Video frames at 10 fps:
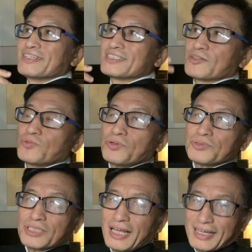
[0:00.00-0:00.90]
so what
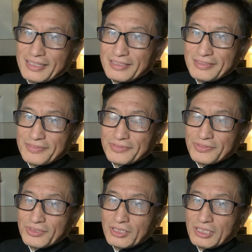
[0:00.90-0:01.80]
was that?
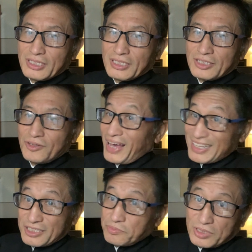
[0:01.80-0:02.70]
You
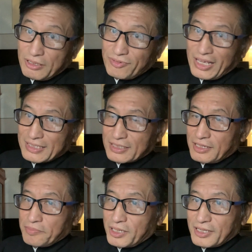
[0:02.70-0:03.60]
ask himself, ask
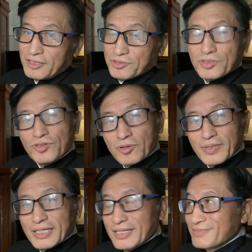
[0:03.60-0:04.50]
anybody else,
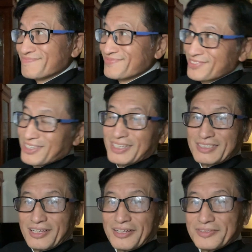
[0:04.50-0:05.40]
nobody can really
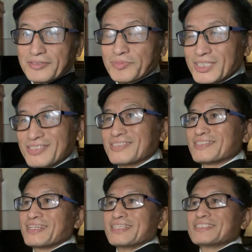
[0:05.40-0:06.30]
tell you. But
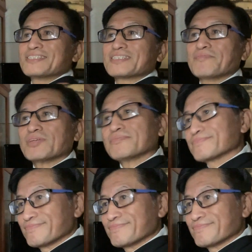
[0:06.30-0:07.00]
it's just something,